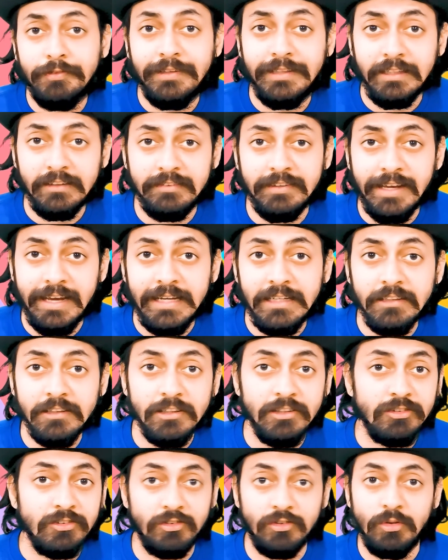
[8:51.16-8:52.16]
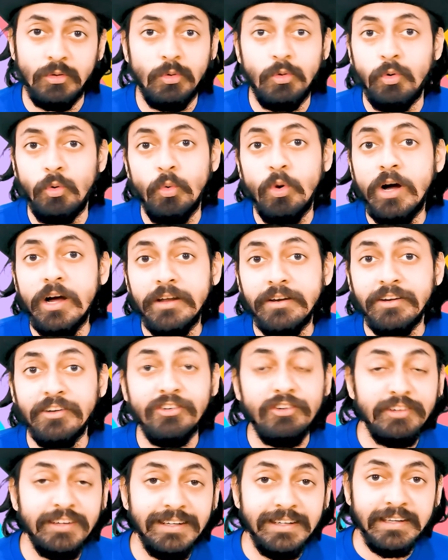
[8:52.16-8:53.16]
designers who are
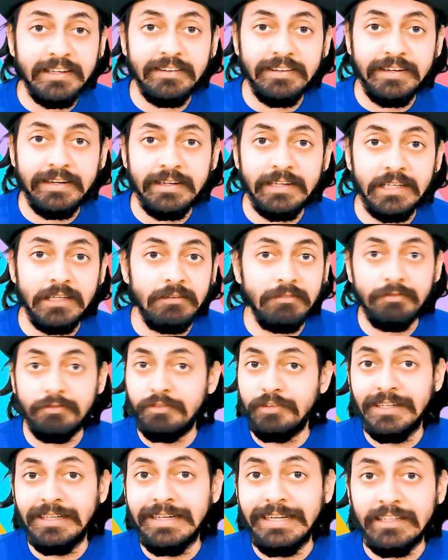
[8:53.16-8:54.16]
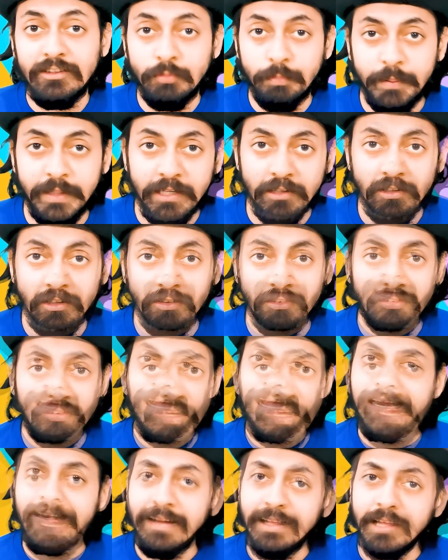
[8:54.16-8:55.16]
really creative, really experienced,
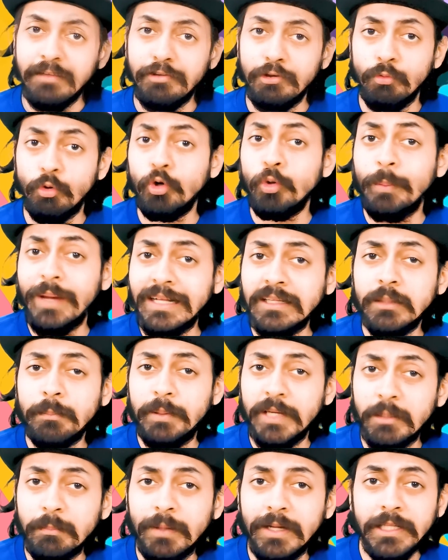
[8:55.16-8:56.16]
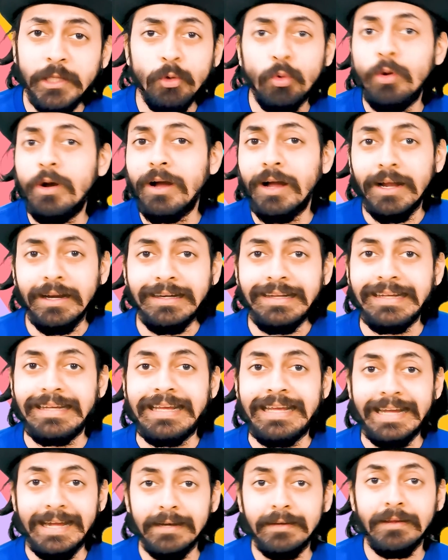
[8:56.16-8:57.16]
and if you want to make the big money, you can't
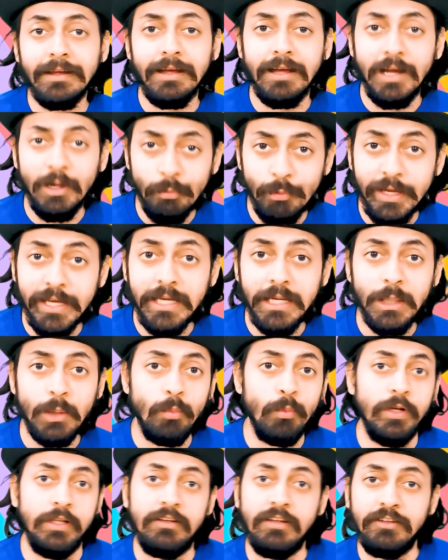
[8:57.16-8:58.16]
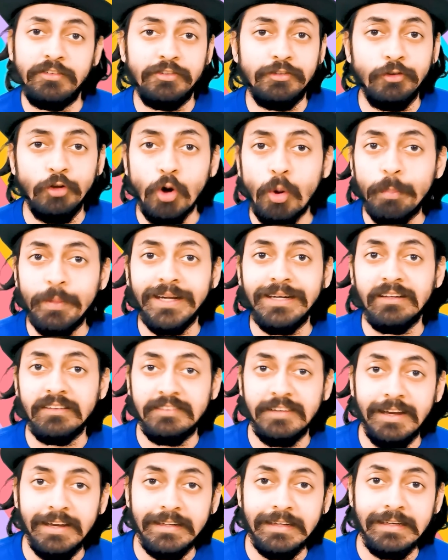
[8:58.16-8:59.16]
get away with sloppy
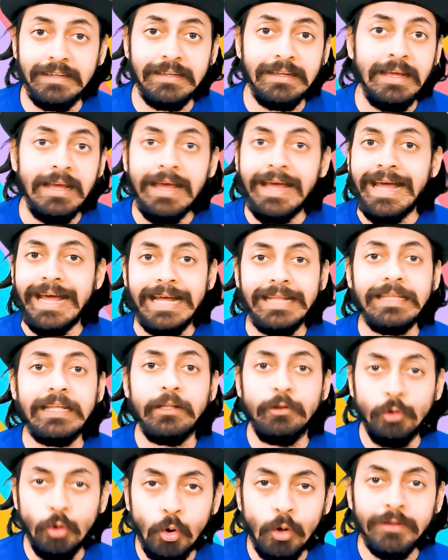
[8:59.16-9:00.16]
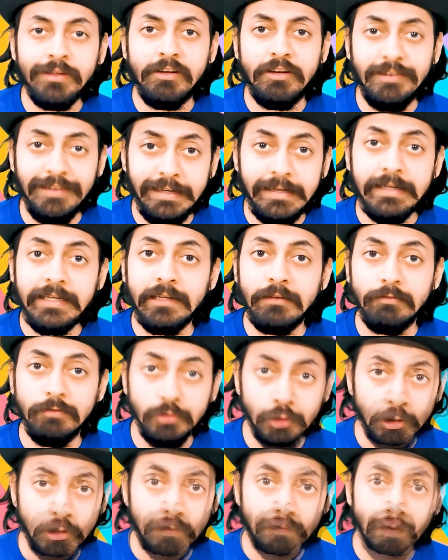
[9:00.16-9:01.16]
designing and non-creative
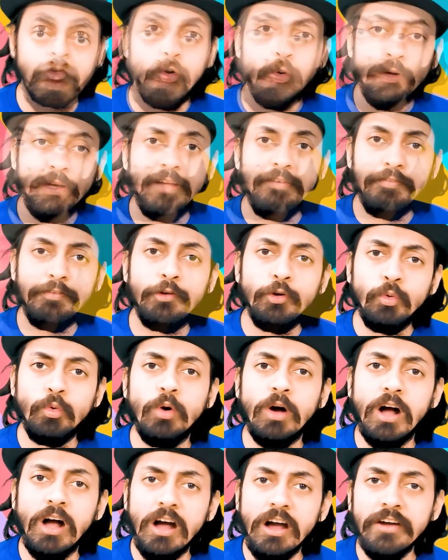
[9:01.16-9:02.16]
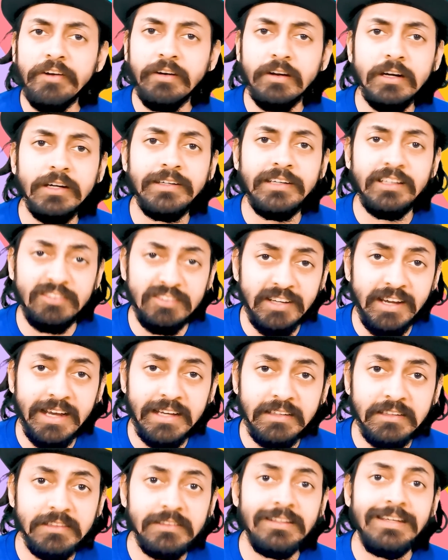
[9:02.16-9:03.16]
work. So if you are a
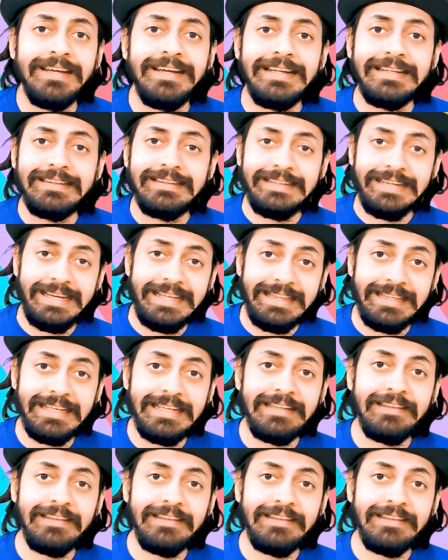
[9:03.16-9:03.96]
designer, then